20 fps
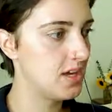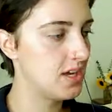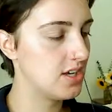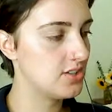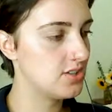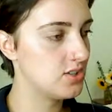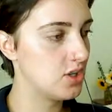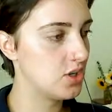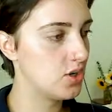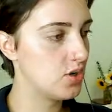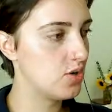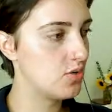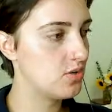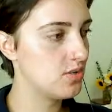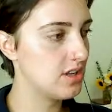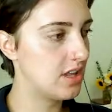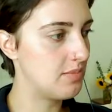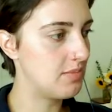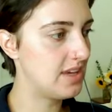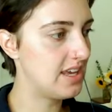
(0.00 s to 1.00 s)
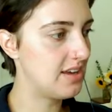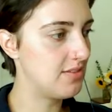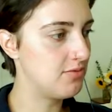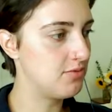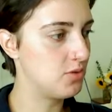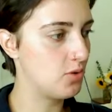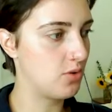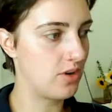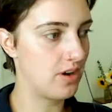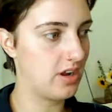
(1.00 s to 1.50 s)
So let me get
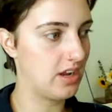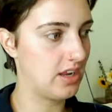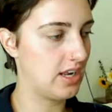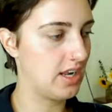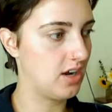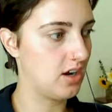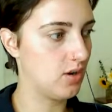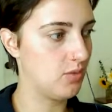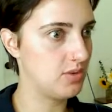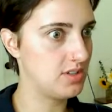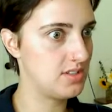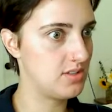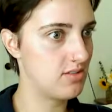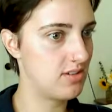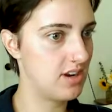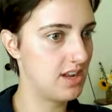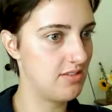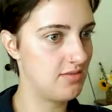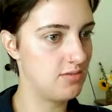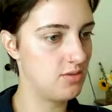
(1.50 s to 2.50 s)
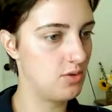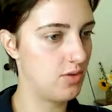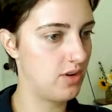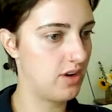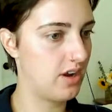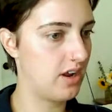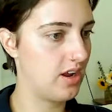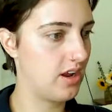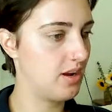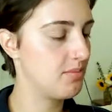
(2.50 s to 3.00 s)
flooring in here. We still don't have
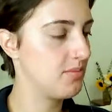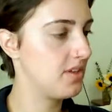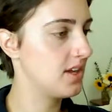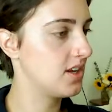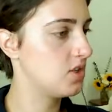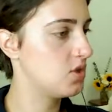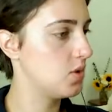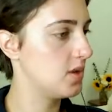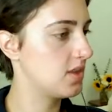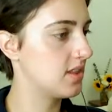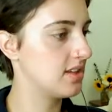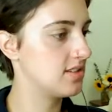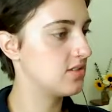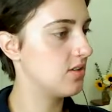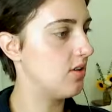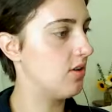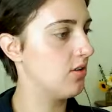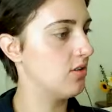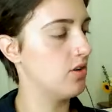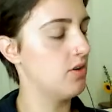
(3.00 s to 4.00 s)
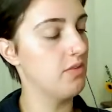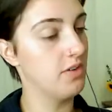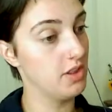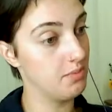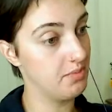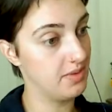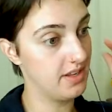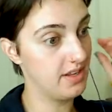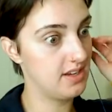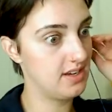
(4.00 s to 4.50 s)
flooring. I'm like doing this all over the
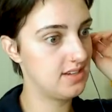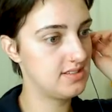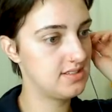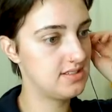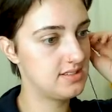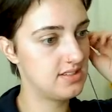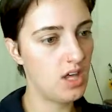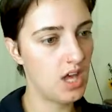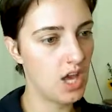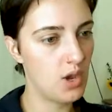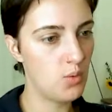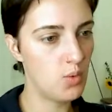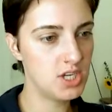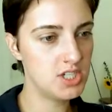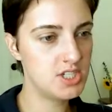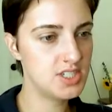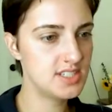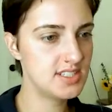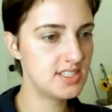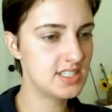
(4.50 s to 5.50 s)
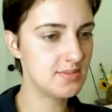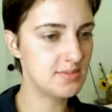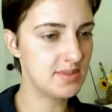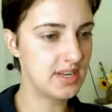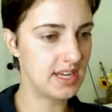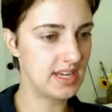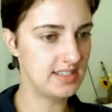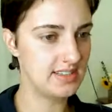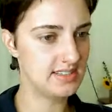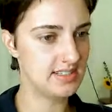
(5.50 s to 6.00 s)
place. I want just some
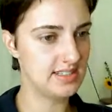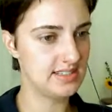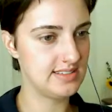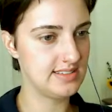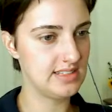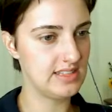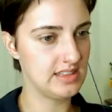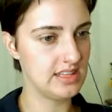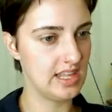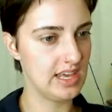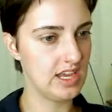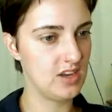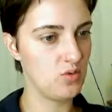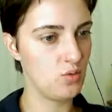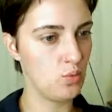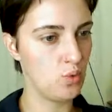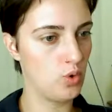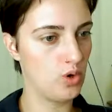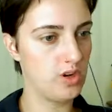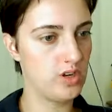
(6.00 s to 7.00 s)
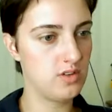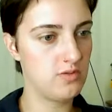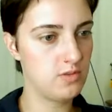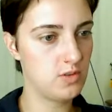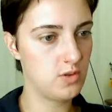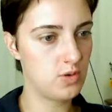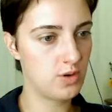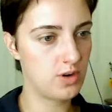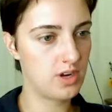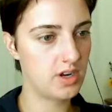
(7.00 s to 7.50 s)
nice, easy, light wood
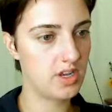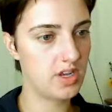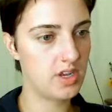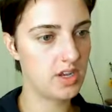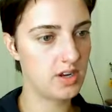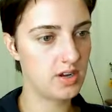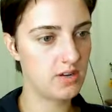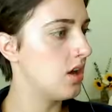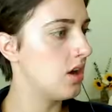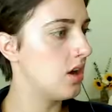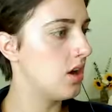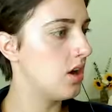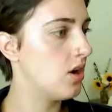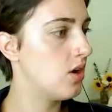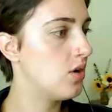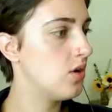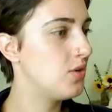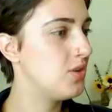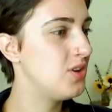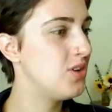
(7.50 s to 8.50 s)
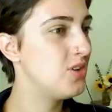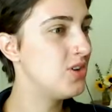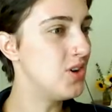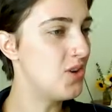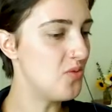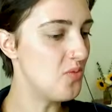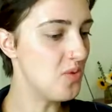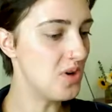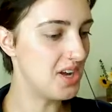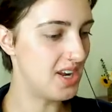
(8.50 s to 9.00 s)
flooring. Oh, you
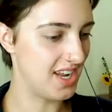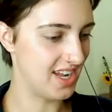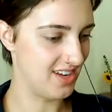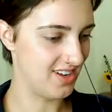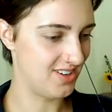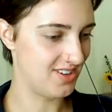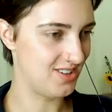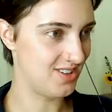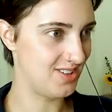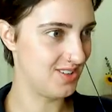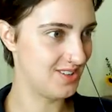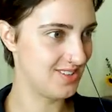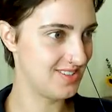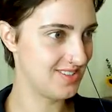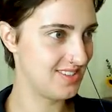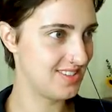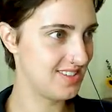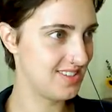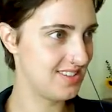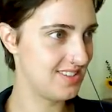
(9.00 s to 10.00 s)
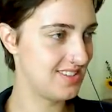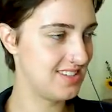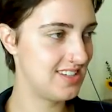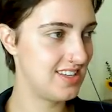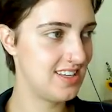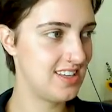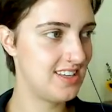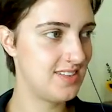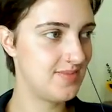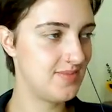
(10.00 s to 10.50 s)
know what else?
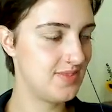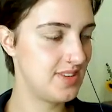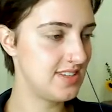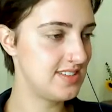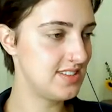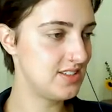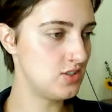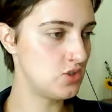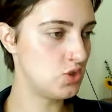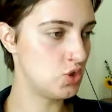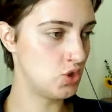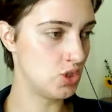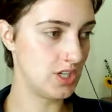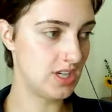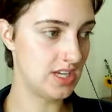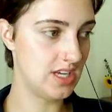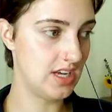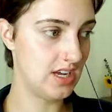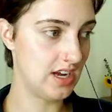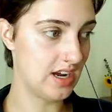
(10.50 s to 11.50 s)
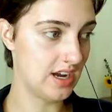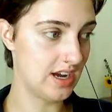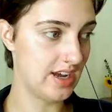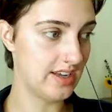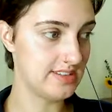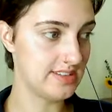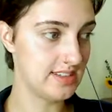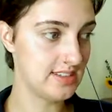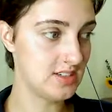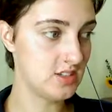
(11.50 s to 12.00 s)
See, this is tricky,
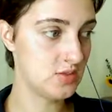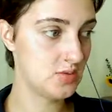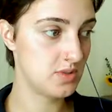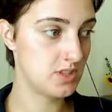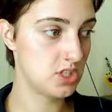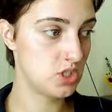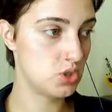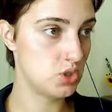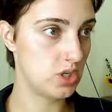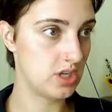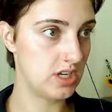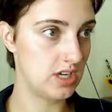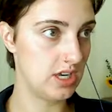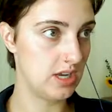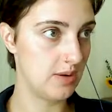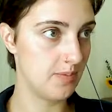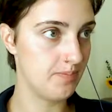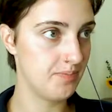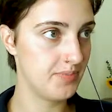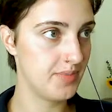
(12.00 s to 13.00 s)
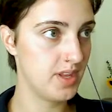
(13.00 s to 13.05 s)
guys. This is really tricky.